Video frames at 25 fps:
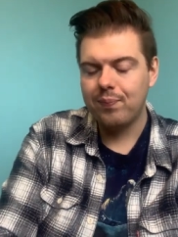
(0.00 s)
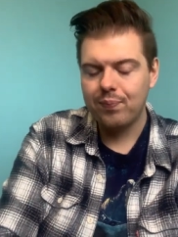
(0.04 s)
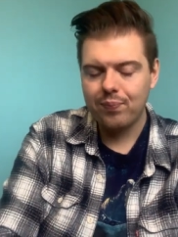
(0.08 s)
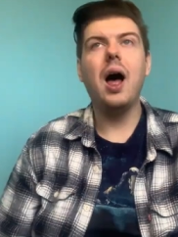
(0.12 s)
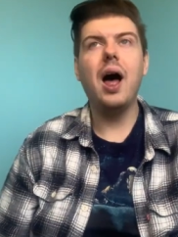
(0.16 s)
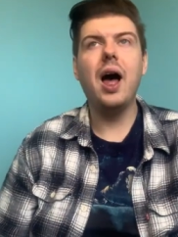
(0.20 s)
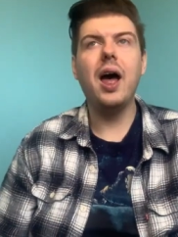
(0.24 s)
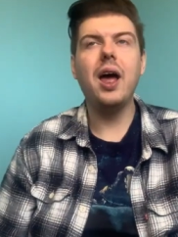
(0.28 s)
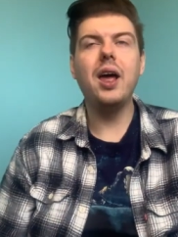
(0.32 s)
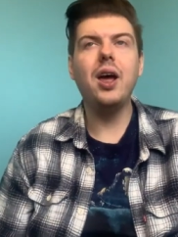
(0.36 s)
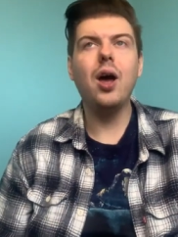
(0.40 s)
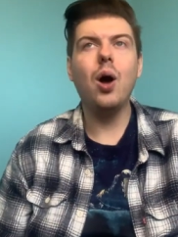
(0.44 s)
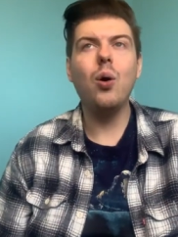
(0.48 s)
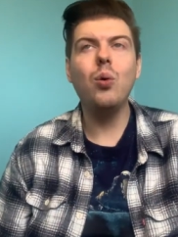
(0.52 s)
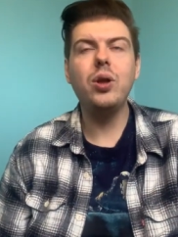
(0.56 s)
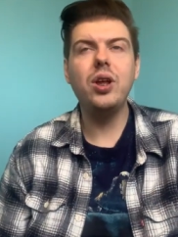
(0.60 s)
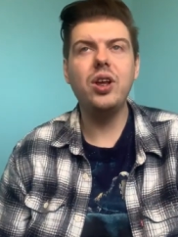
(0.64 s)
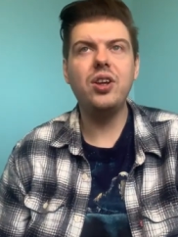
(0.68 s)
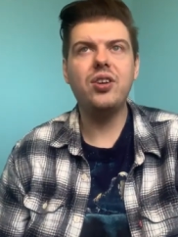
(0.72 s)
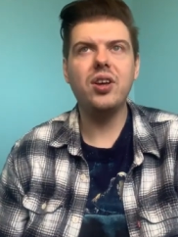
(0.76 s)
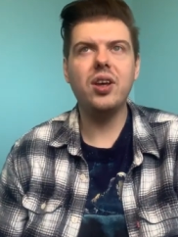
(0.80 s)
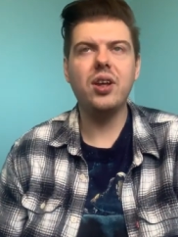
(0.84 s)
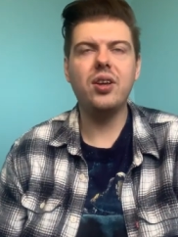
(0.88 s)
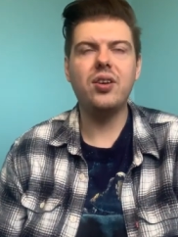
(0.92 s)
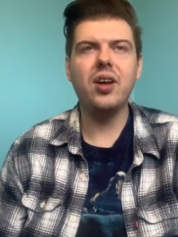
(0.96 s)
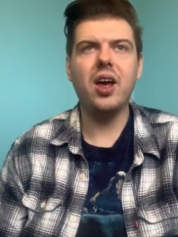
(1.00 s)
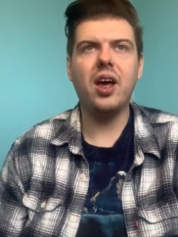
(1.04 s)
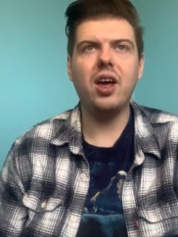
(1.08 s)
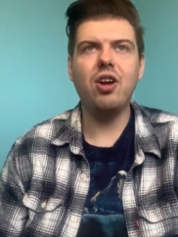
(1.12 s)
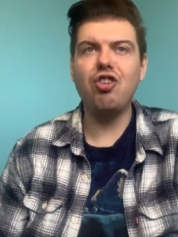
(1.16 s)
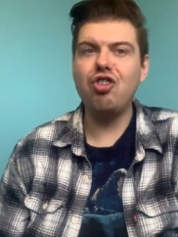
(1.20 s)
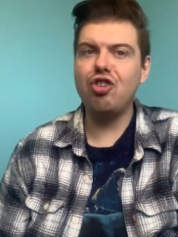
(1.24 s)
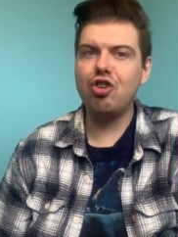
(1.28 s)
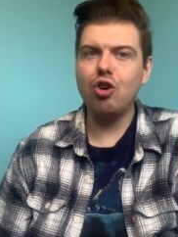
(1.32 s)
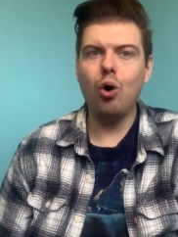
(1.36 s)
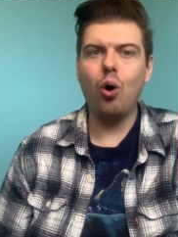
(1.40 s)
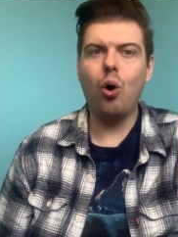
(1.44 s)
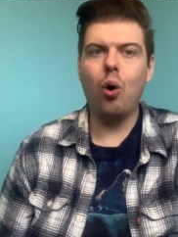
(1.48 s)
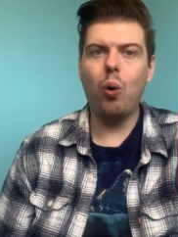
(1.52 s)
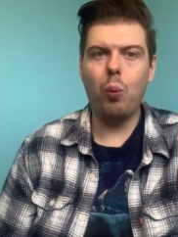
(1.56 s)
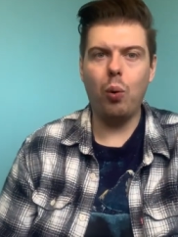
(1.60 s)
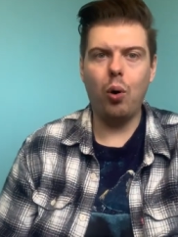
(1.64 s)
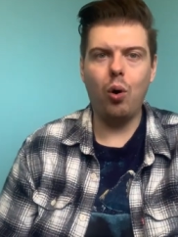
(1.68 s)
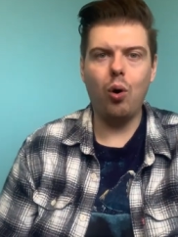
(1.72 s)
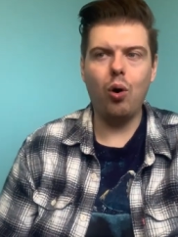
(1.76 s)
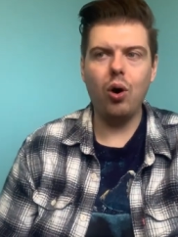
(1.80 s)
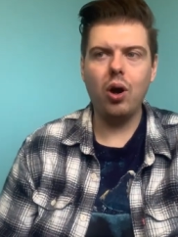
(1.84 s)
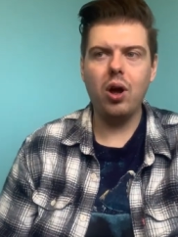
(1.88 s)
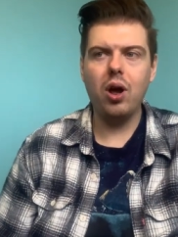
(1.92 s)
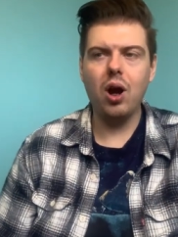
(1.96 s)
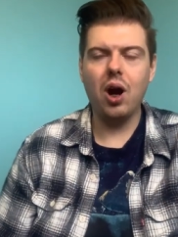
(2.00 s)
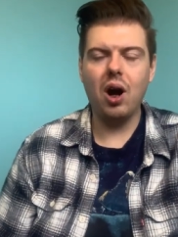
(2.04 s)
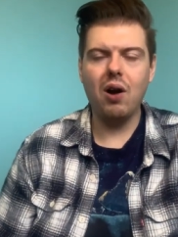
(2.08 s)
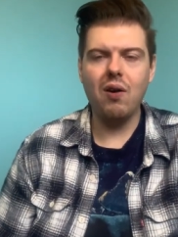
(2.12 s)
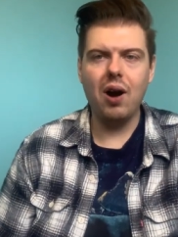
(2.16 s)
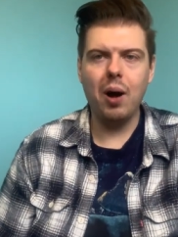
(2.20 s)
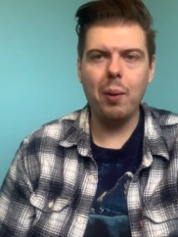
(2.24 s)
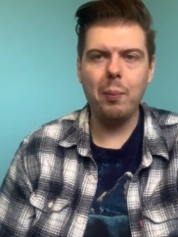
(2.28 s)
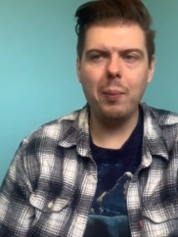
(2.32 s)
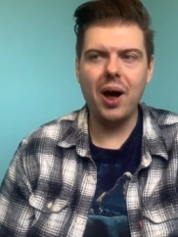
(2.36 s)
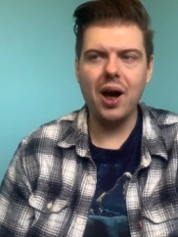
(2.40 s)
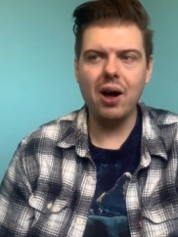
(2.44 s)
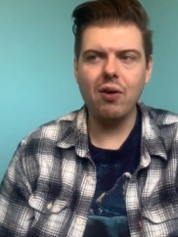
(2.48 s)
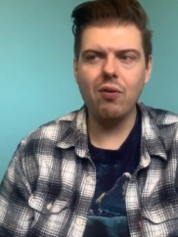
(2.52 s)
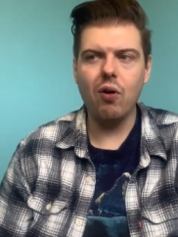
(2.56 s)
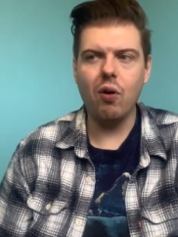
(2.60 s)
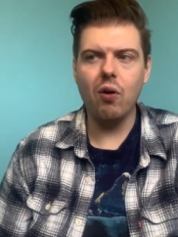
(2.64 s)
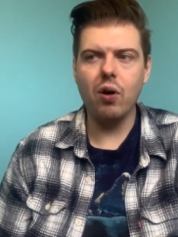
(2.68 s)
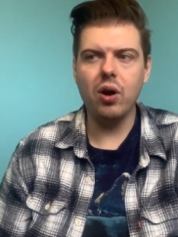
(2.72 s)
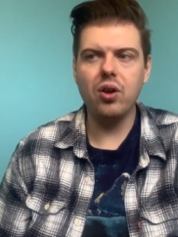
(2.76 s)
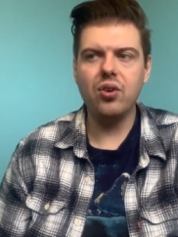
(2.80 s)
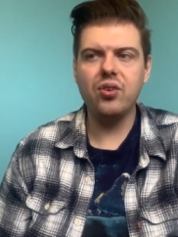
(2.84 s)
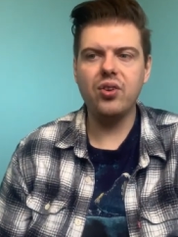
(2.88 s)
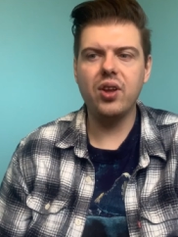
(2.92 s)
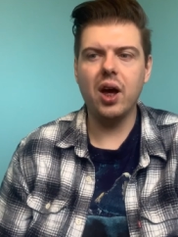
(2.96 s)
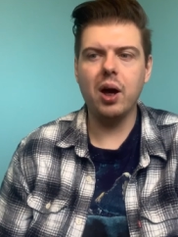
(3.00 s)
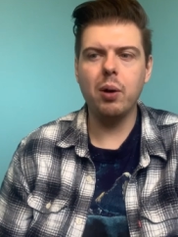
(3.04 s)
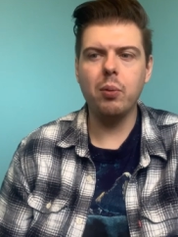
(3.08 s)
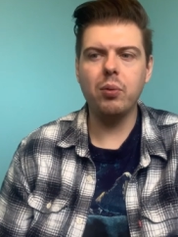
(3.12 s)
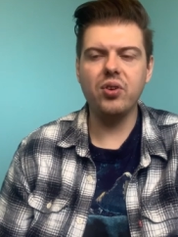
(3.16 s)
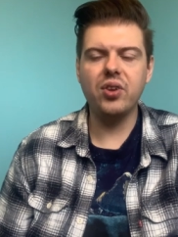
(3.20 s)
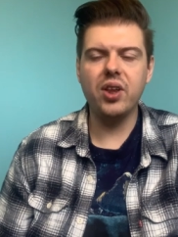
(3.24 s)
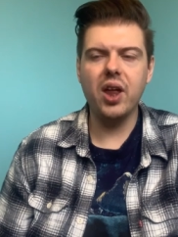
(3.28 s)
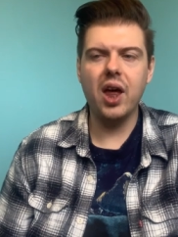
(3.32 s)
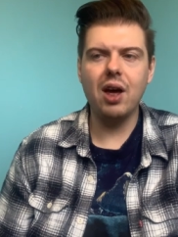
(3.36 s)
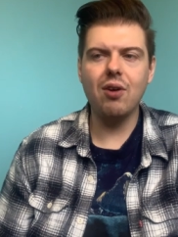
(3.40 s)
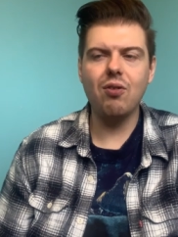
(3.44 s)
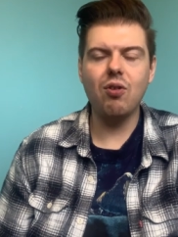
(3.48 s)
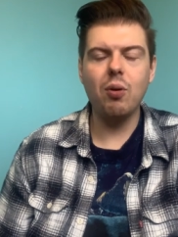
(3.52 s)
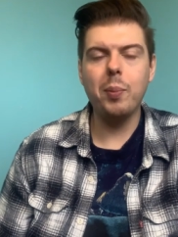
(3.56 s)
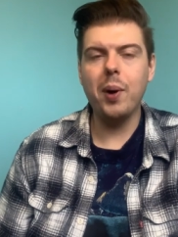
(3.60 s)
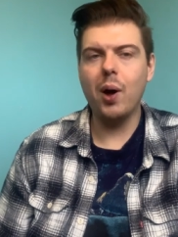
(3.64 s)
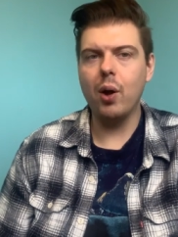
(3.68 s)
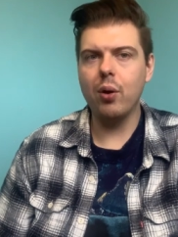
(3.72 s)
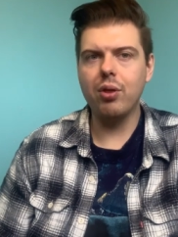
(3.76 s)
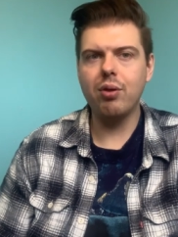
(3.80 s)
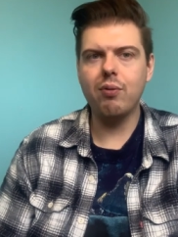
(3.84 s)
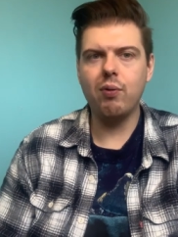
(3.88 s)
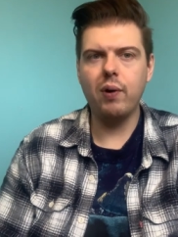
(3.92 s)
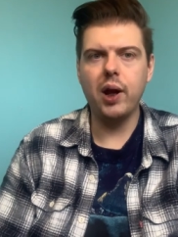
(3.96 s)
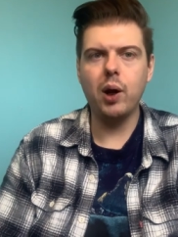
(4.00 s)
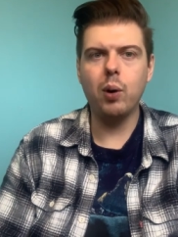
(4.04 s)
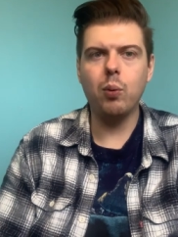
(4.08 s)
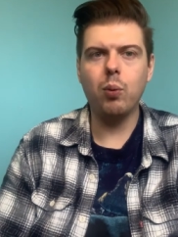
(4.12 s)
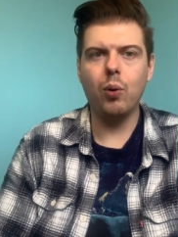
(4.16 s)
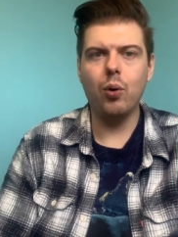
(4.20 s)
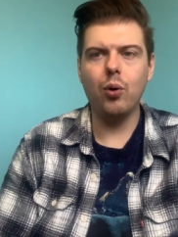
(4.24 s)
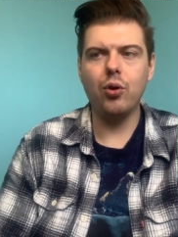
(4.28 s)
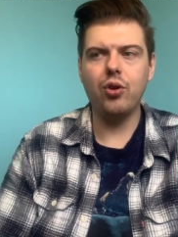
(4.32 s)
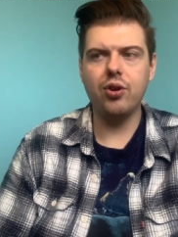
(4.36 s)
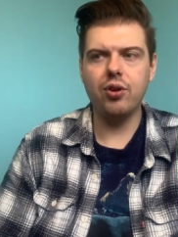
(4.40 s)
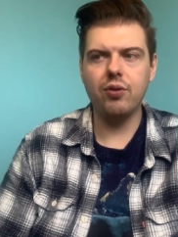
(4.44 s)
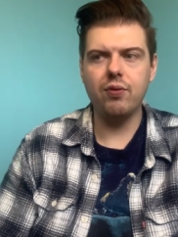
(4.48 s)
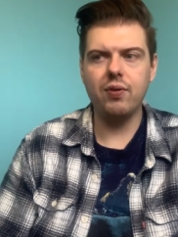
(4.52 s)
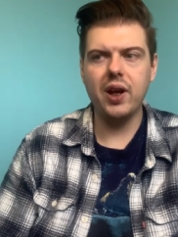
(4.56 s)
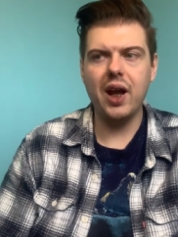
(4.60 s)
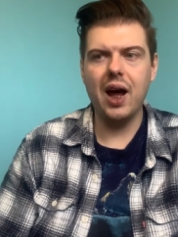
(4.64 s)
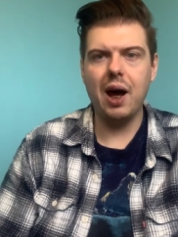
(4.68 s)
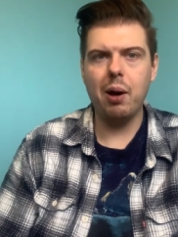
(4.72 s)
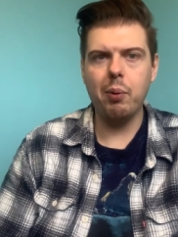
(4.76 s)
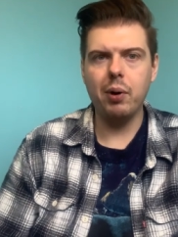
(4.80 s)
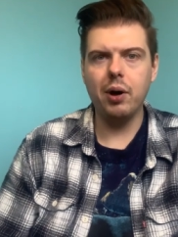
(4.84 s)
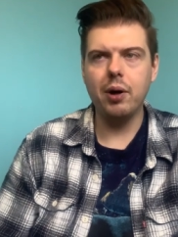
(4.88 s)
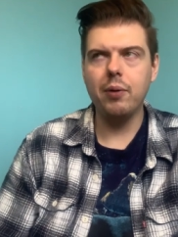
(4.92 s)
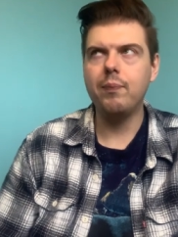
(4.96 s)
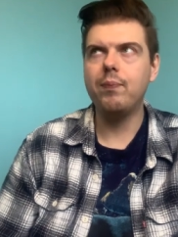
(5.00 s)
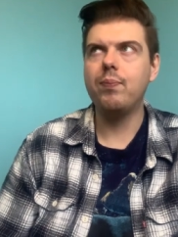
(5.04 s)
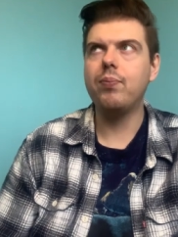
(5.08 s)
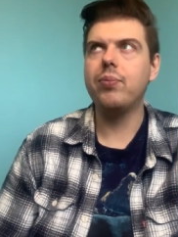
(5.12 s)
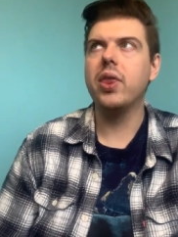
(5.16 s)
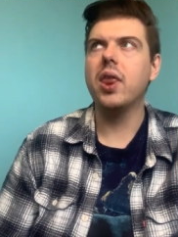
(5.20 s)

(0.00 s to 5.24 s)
I only did a short walk around Macforest. I was there for about 3/4 of an hour,